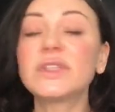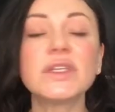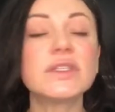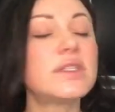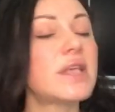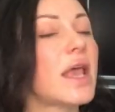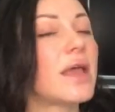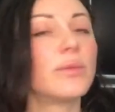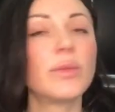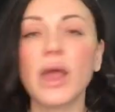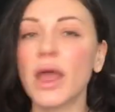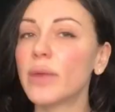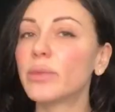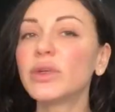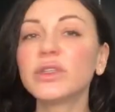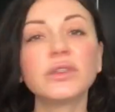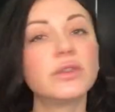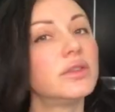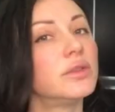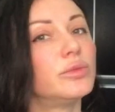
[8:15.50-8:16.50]
same
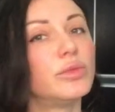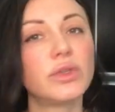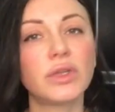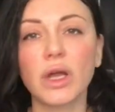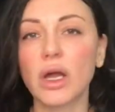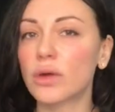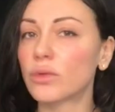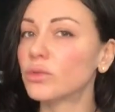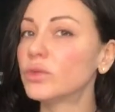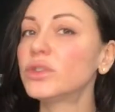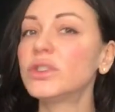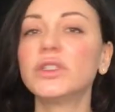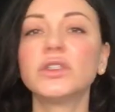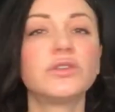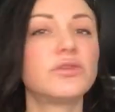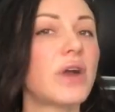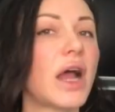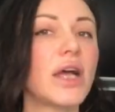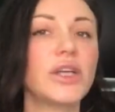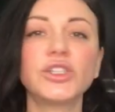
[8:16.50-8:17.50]
happened in Belarus,
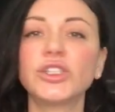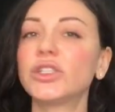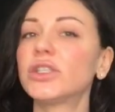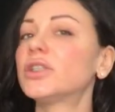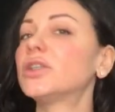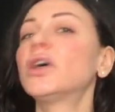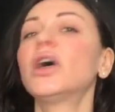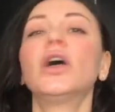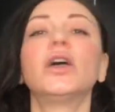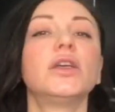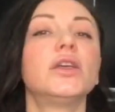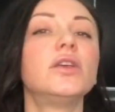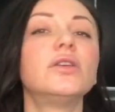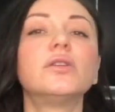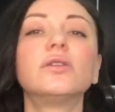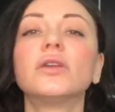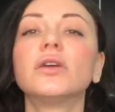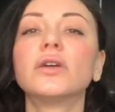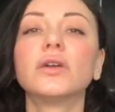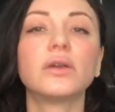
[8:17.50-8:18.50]
in Russia,
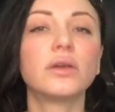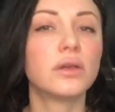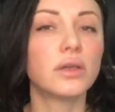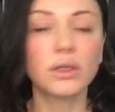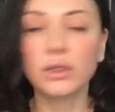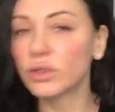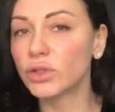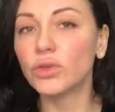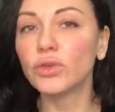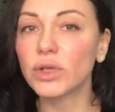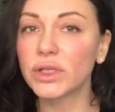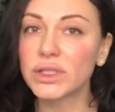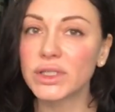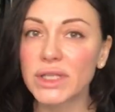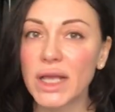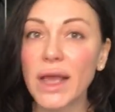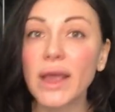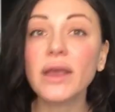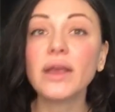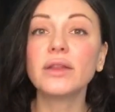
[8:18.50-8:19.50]
in
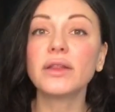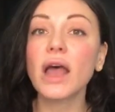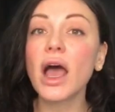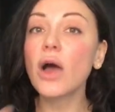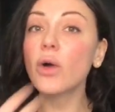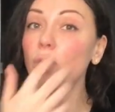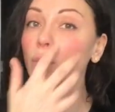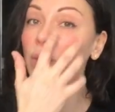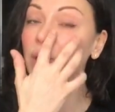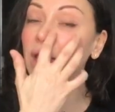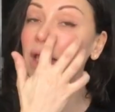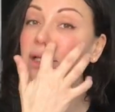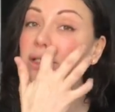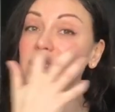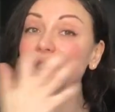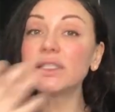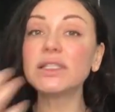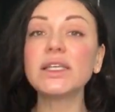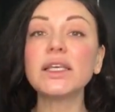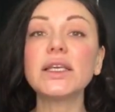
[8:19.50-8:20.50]
USA. Now we can
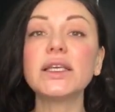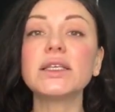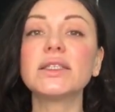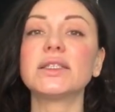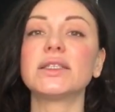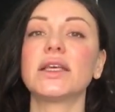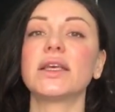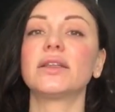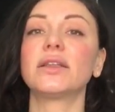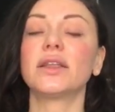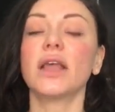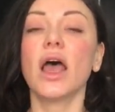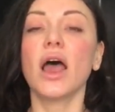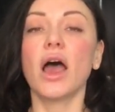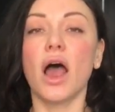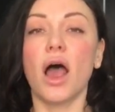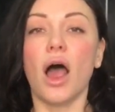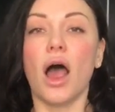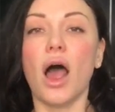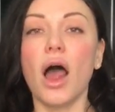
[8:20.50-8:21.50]
see that
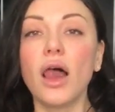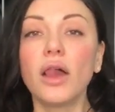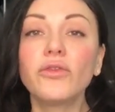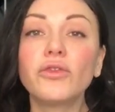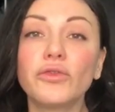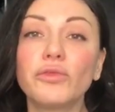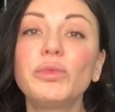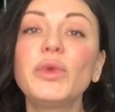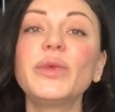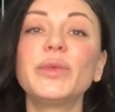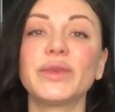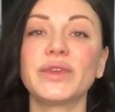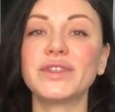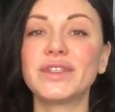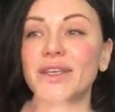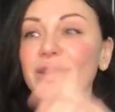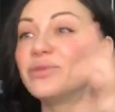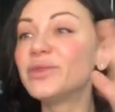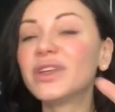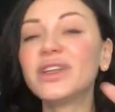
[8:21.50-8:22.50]
half of people,
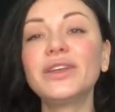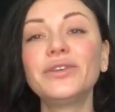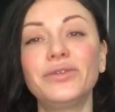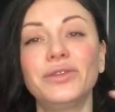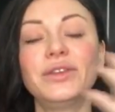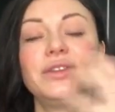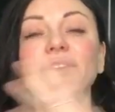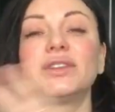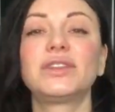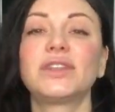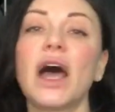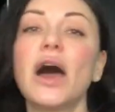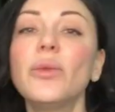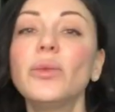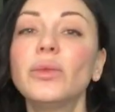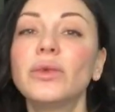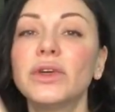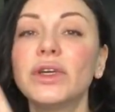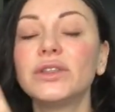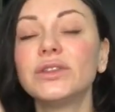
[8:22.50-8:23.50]
they believe in
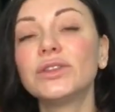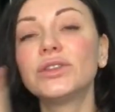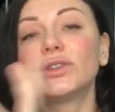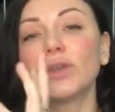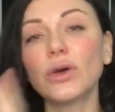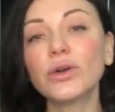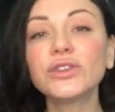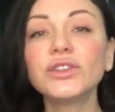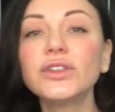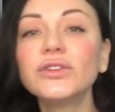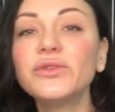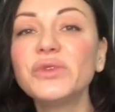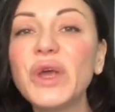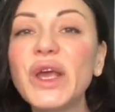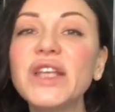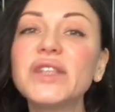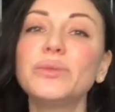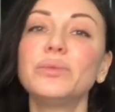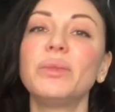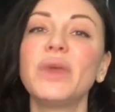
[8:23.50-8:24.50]
some, in certain
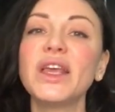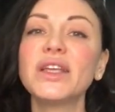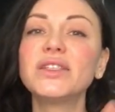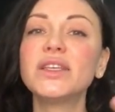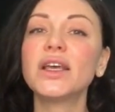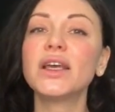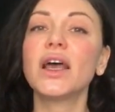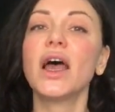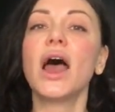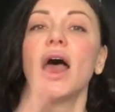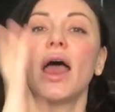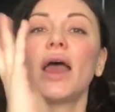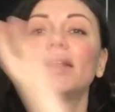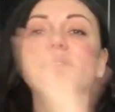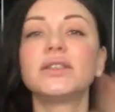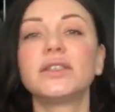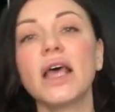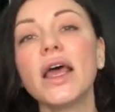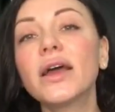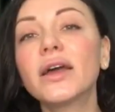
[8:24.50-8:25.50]
media,
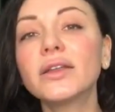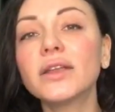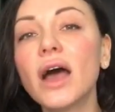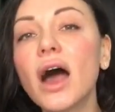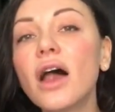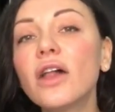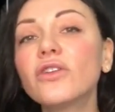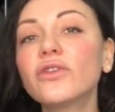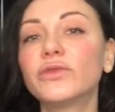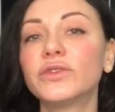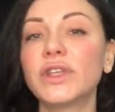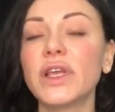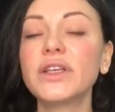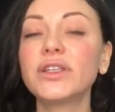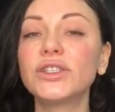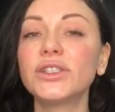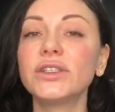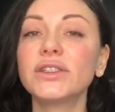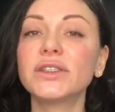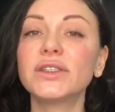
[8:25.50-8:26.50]
and second half, they
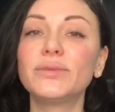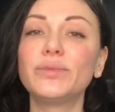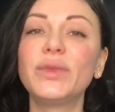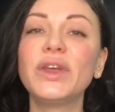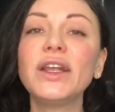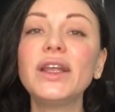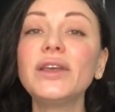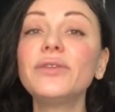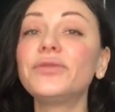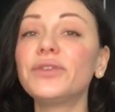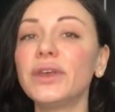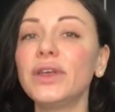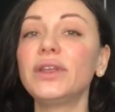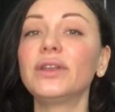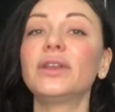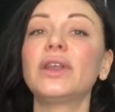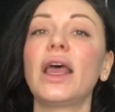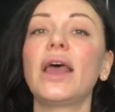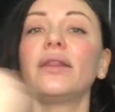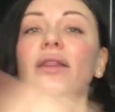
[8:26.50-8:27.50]
just believe
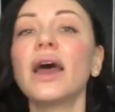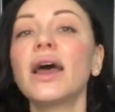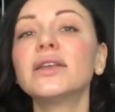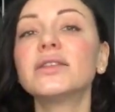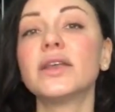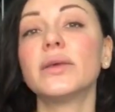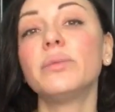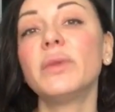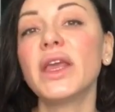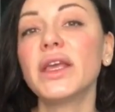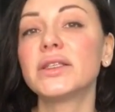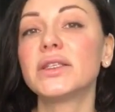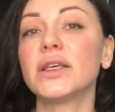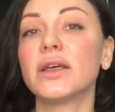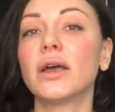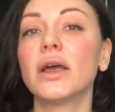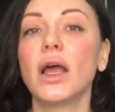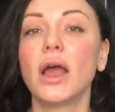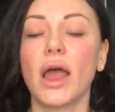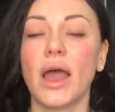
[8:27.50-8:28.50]
in another
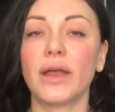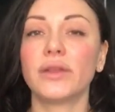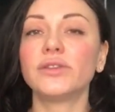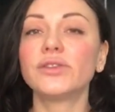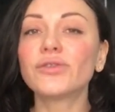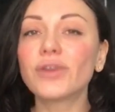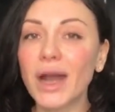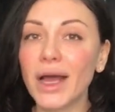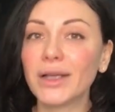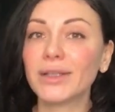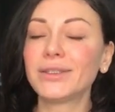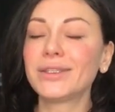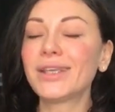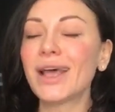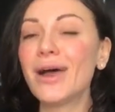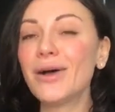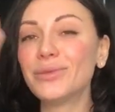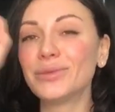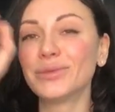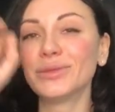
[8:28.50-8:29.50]
media. And there are
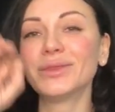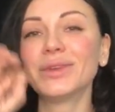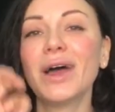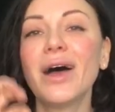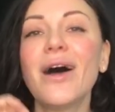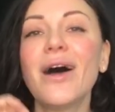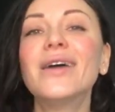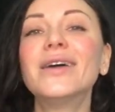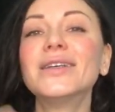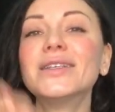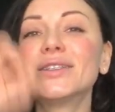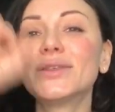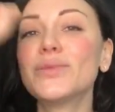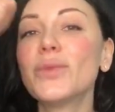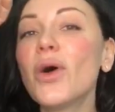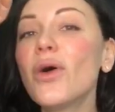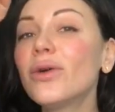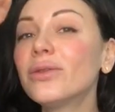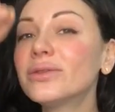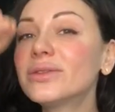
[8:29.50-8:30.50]
some
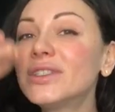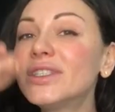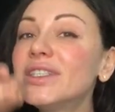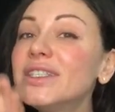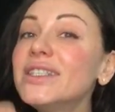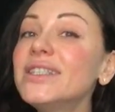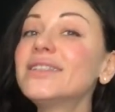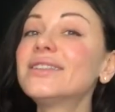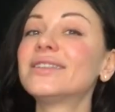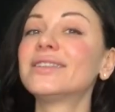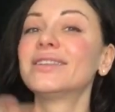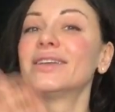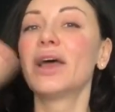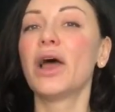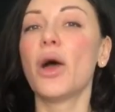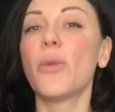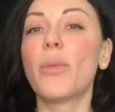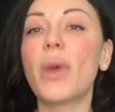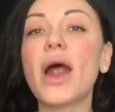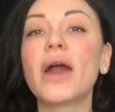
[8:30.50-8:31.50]
small teen
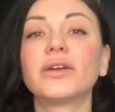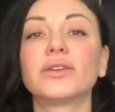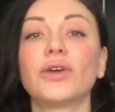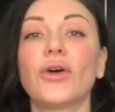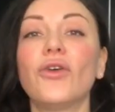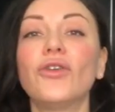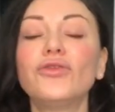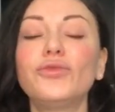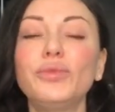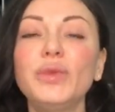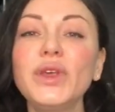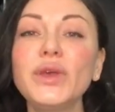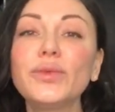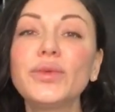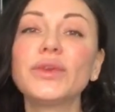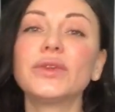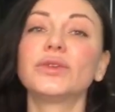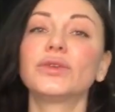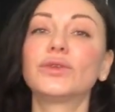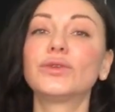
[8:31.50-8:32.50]
part of
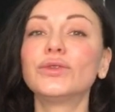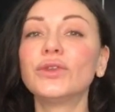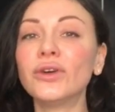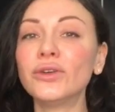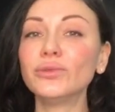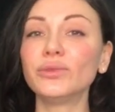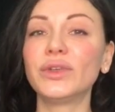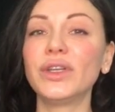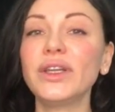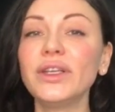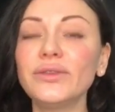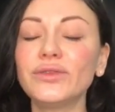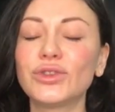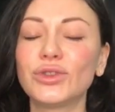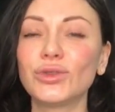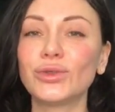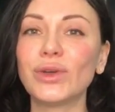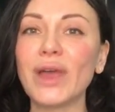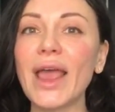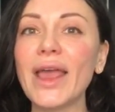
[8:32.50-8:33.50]
people who don't believe
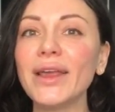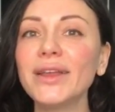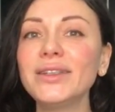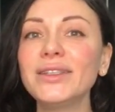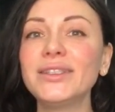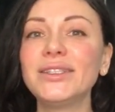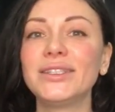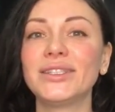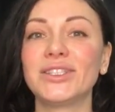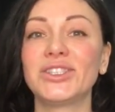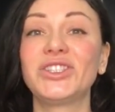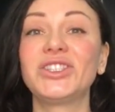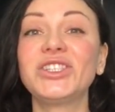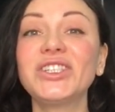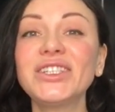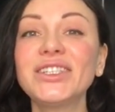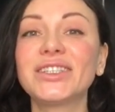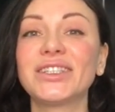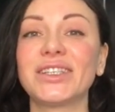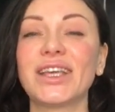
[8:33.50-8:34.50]
to any
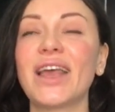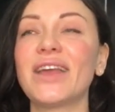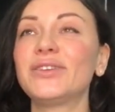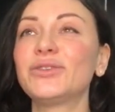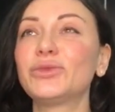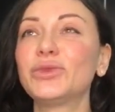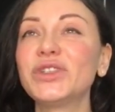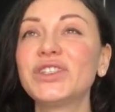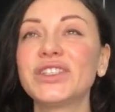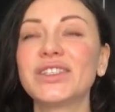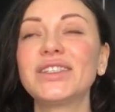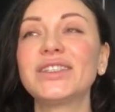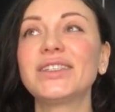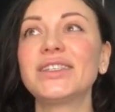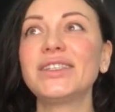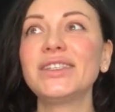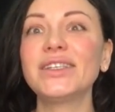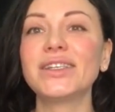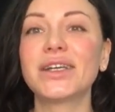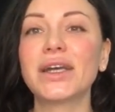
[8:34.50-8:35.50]
shit, and we just
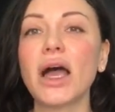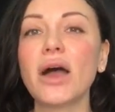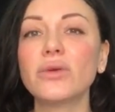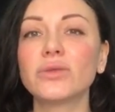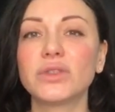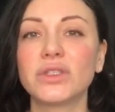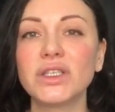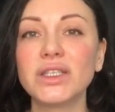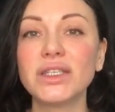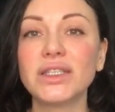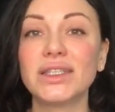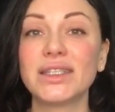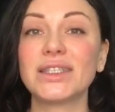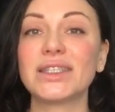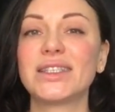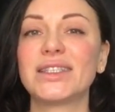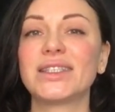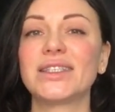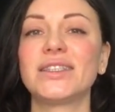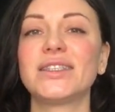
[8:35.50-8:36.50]
see how this is
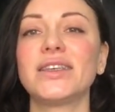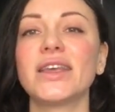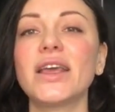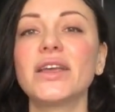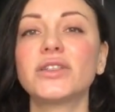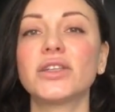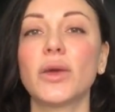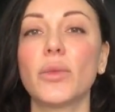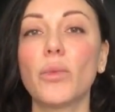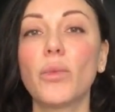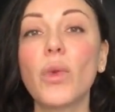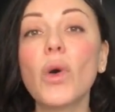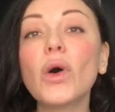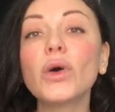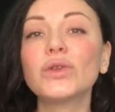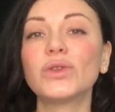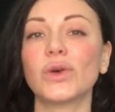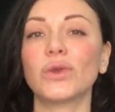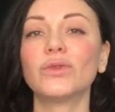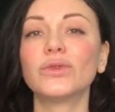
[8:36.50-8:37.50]
yet
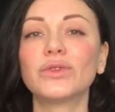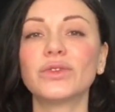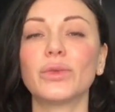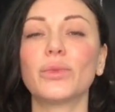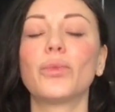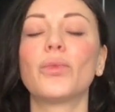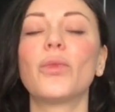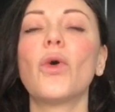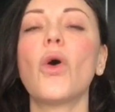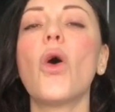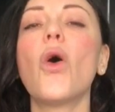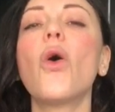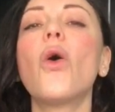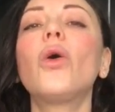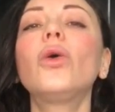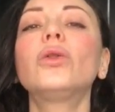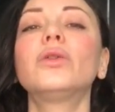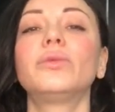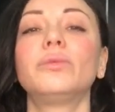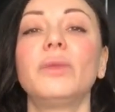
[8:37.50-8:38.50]
both of
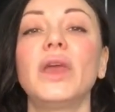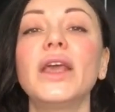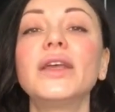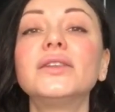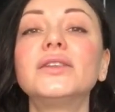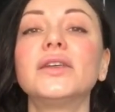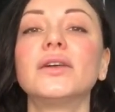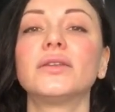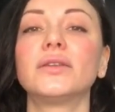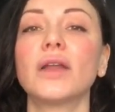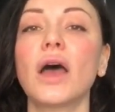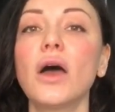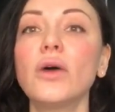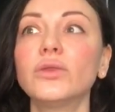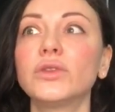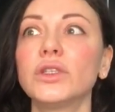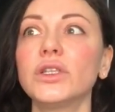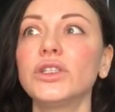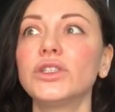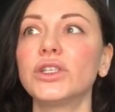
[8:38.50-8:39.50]
all media. Now
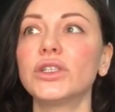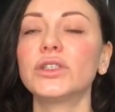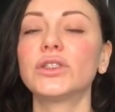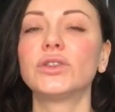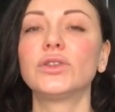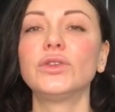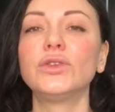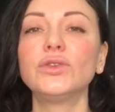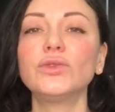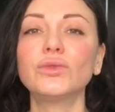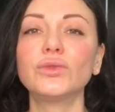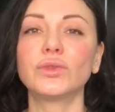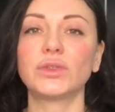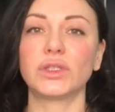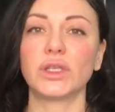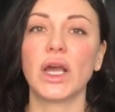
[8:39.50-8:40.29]
they just use